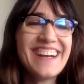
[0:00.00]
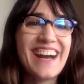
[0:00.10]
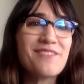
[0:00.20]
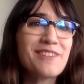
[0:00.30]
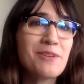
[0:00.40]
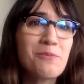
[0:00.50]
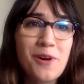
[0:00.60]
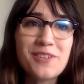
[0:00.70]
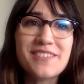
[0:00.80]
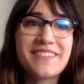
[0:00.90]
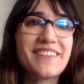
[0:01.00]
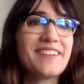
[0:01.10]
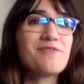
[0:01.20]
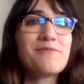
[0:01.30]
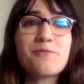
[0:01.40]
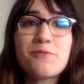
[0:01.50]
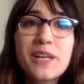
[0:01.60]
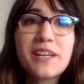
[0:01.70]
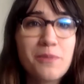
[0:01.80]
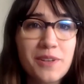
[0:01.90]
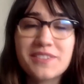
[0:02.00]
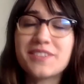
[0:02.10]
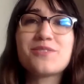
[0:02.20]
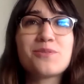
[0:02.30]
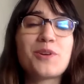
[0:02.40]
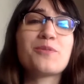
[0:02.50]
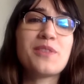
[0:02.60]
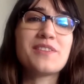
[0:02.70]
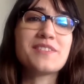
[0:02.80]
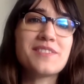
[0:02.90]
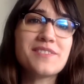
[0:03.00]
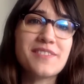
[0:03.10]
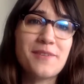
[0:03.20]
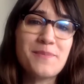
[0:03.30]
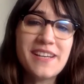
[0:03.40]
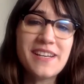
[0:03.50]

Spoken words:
I really wanted to work with the system.